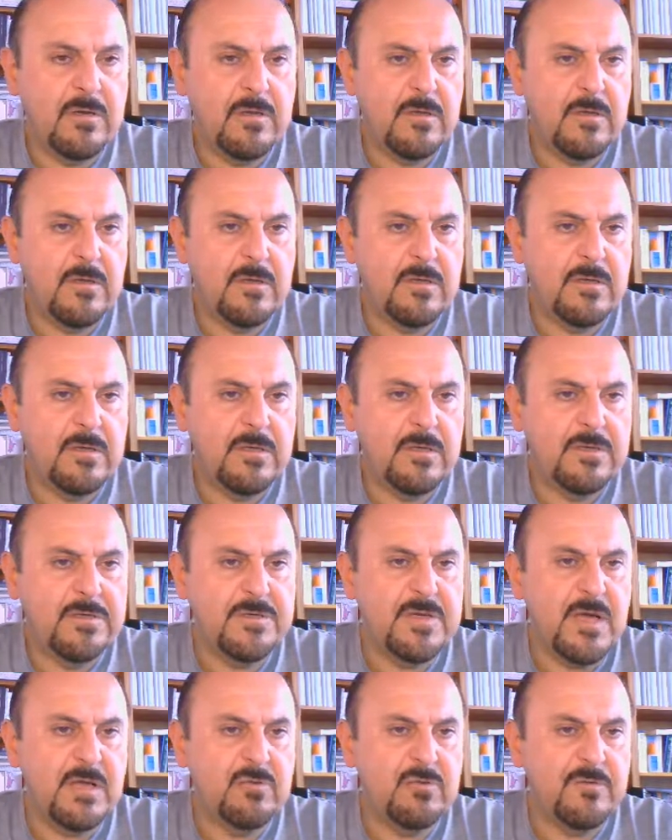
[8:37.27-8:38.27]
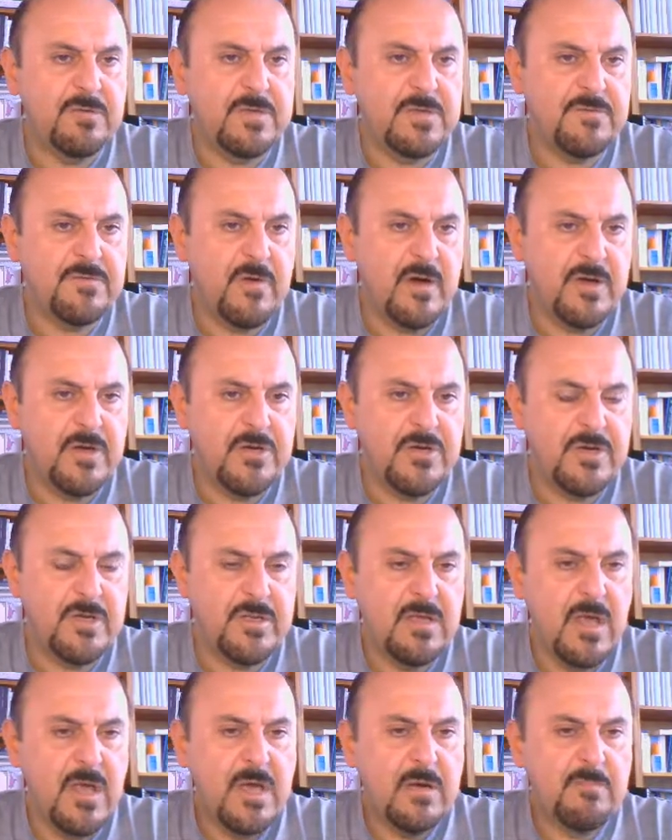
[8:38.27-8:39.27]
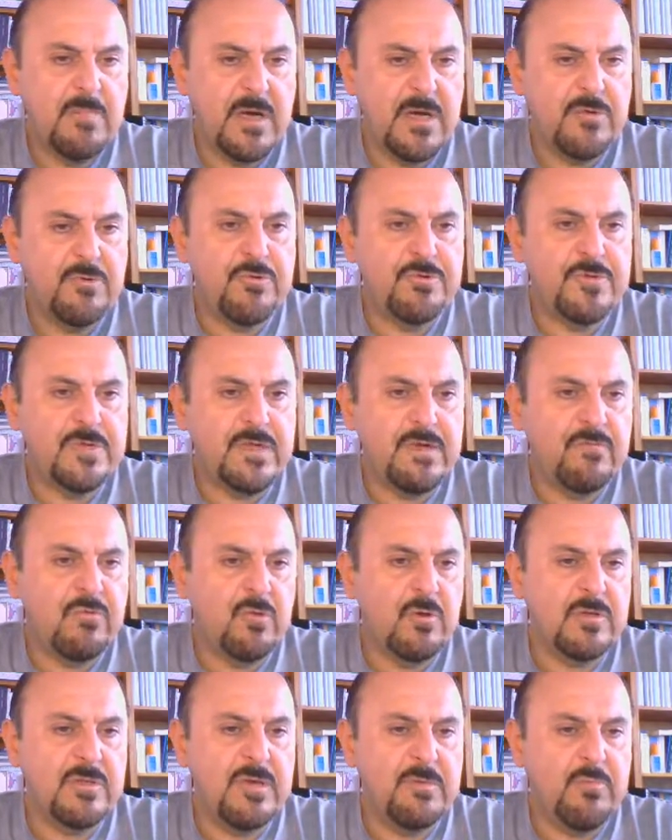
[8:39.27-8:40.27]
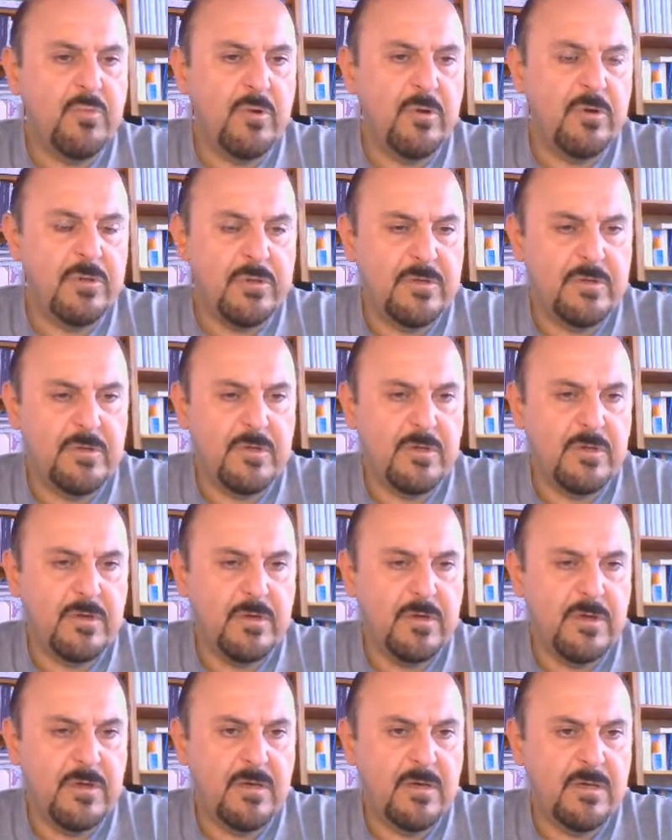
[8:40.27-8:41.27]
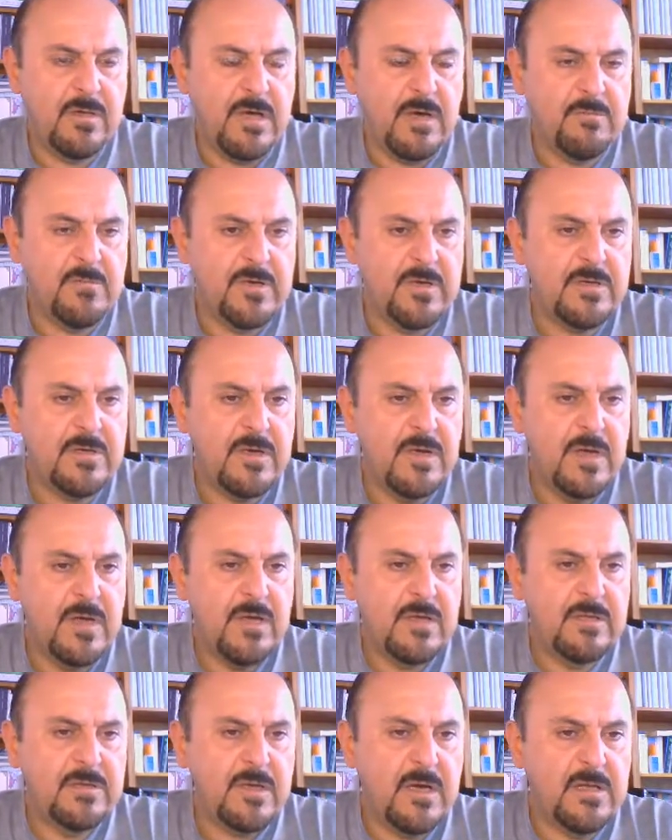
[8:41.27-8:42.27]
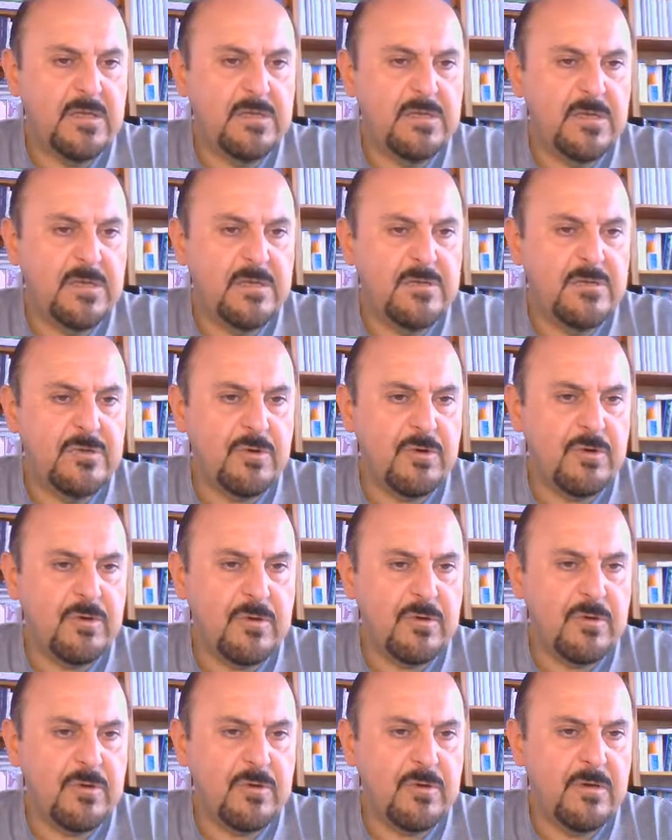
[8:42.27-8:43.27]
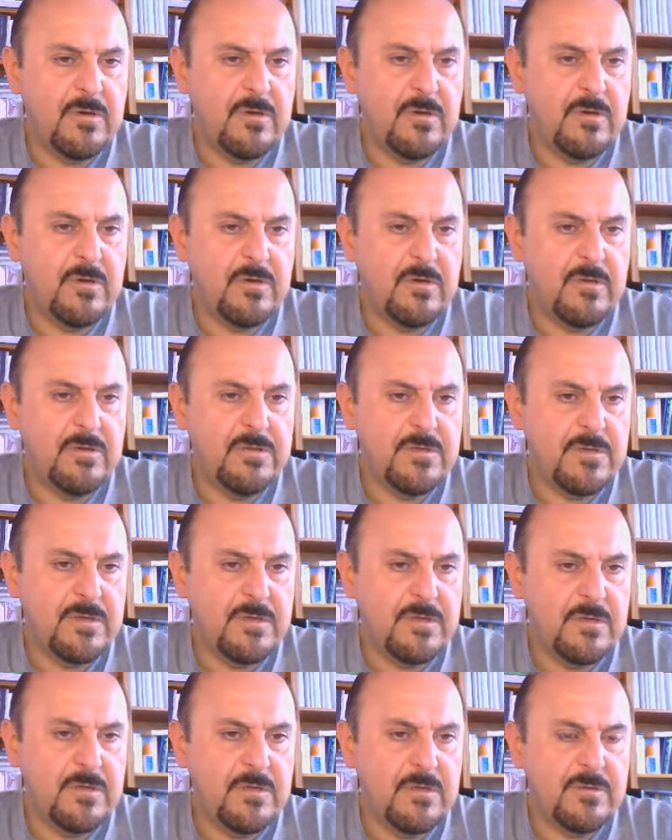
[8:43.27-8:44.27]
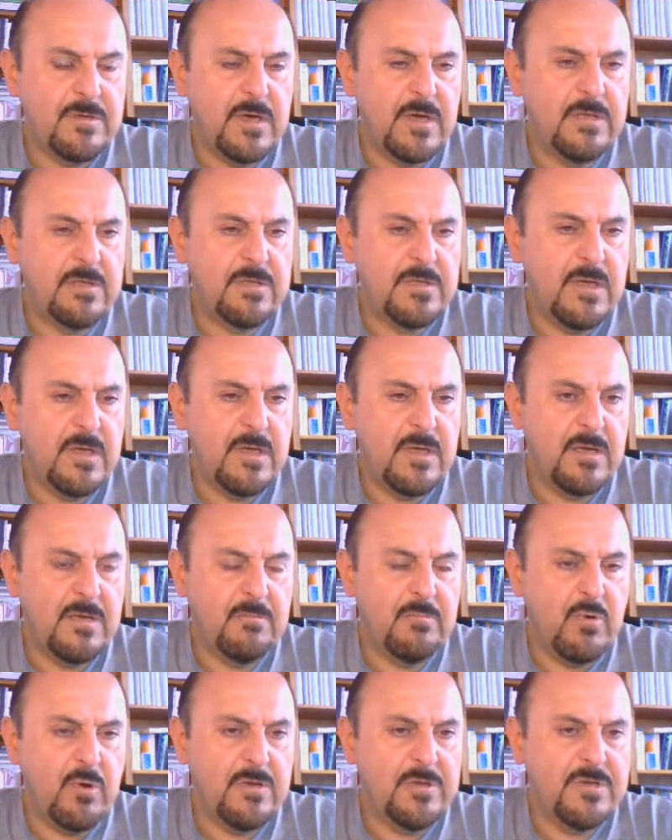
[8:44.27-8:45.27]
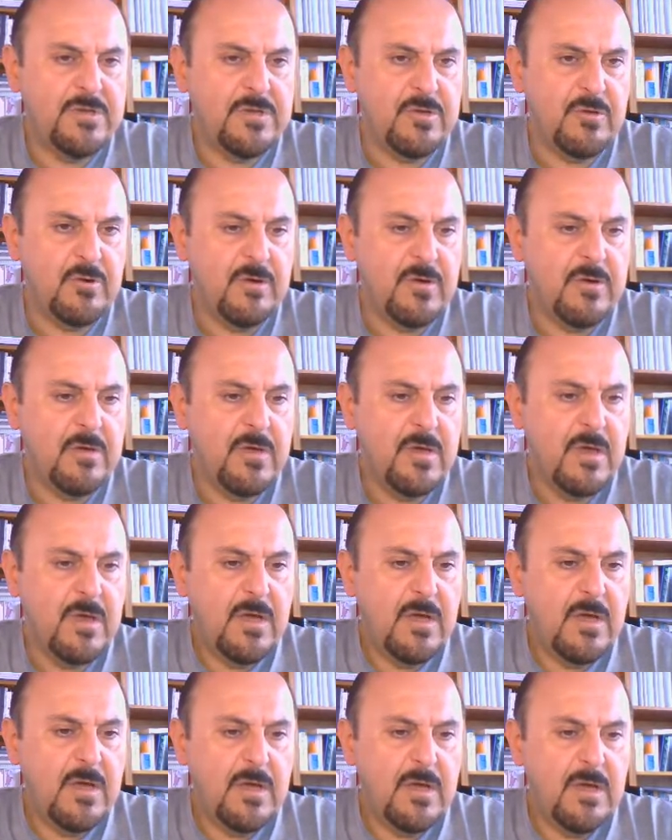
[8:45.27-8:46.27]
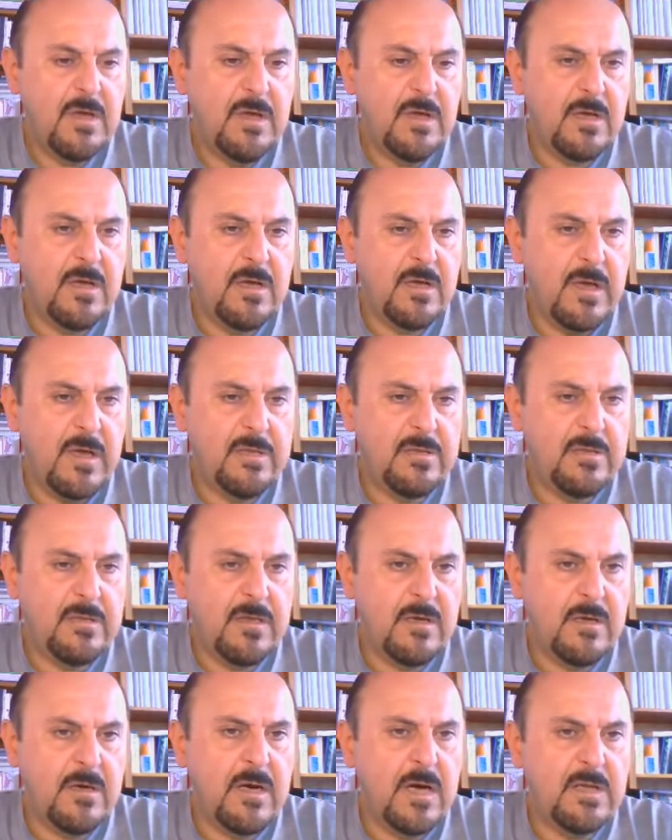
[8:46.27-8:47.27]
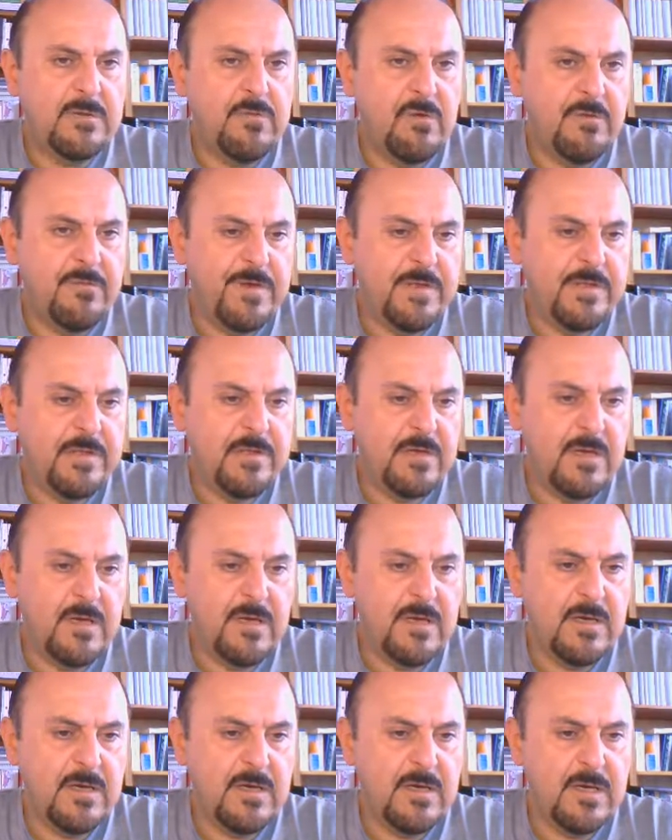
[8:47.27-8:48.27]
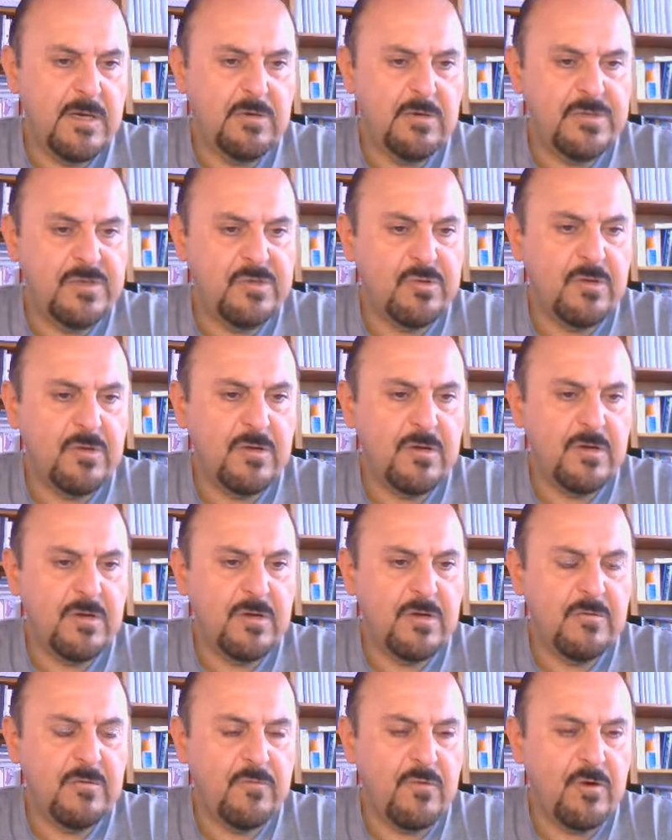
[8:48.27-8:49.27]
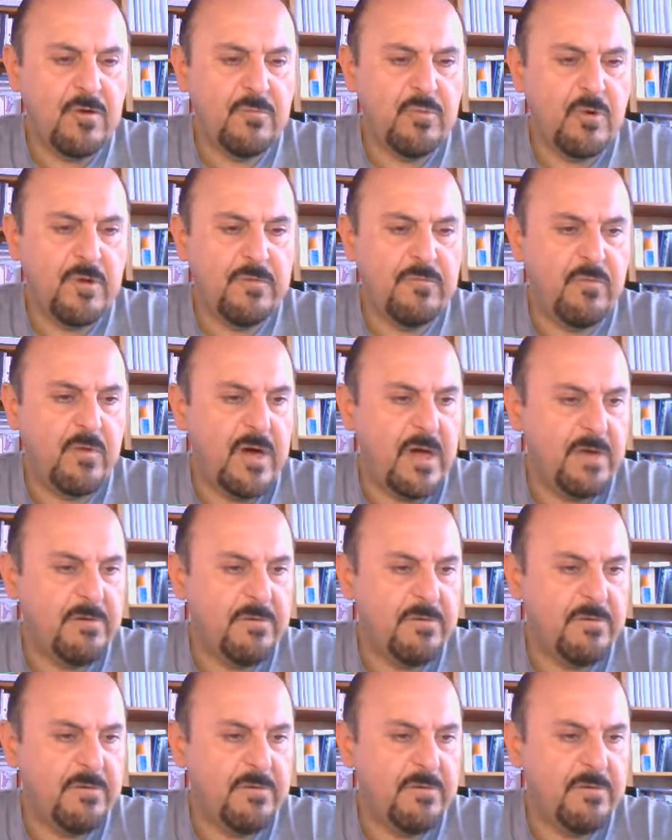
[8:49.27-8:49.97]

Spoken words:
the result of this function by using a floating point number 9.0, and half of it equals to 4.5.